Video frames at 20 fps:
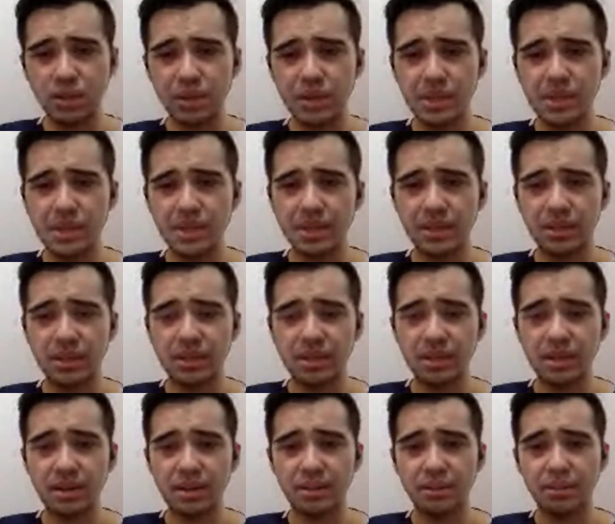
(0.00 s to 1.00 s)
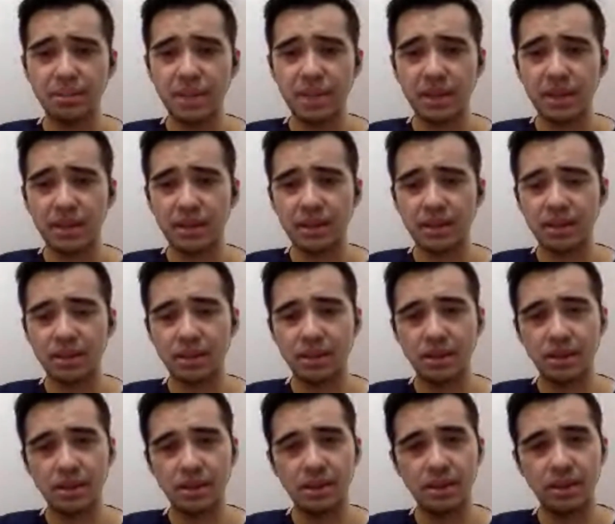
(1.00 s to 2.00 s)
The ages
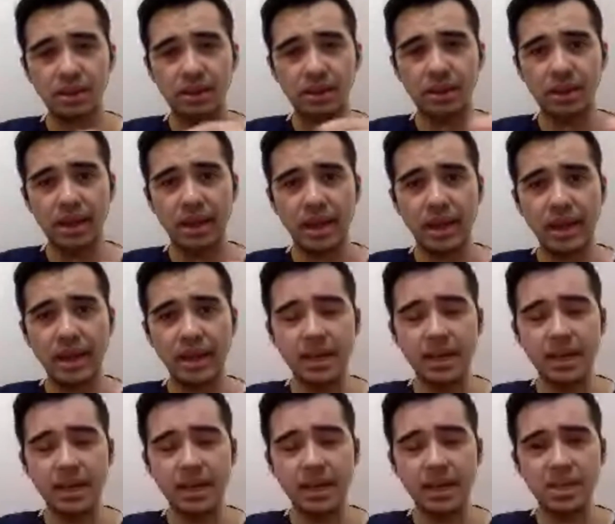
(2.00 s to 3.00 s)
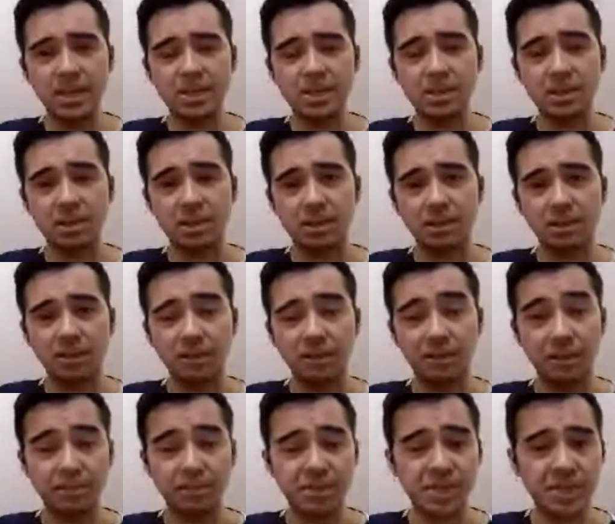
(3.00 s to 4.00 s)
are from 60 years old, slowly
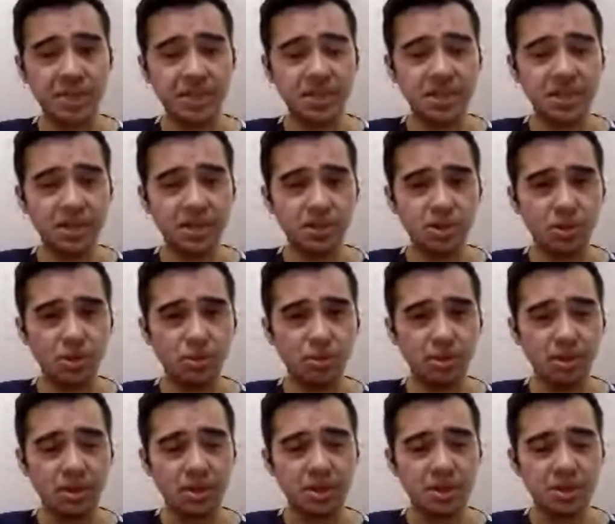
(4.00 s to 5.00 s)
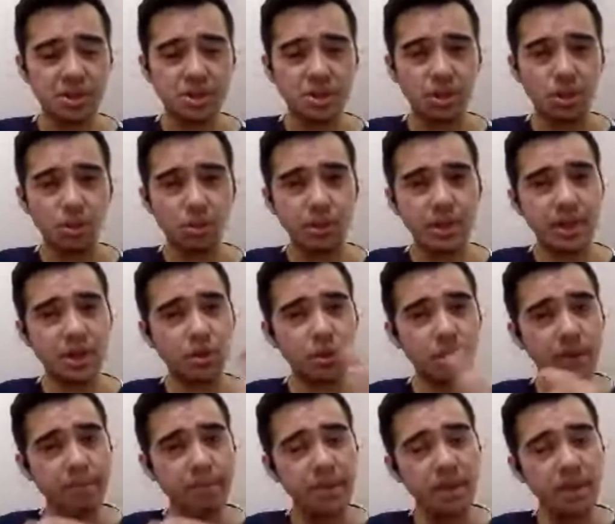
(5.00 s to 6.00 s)
creeping up to about 80 years old
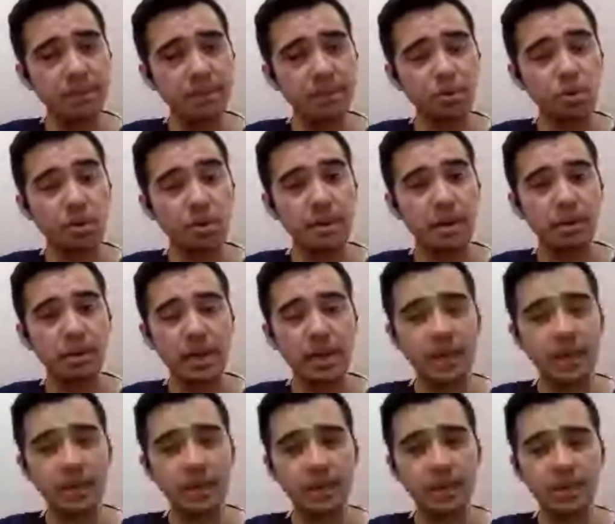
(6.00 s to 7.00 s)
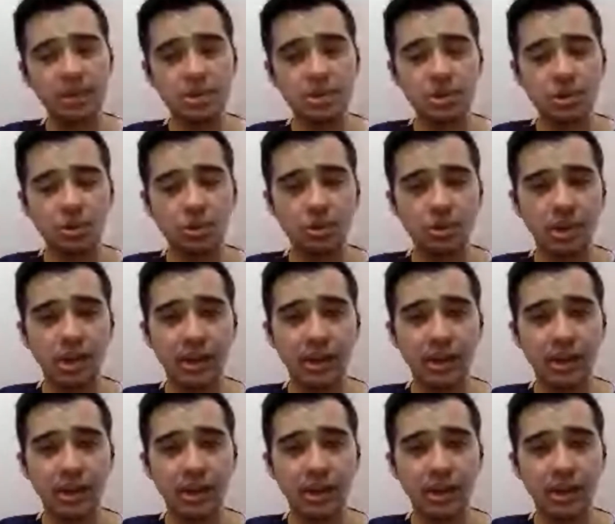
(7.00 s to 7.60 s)
life expectancy for Filipinos.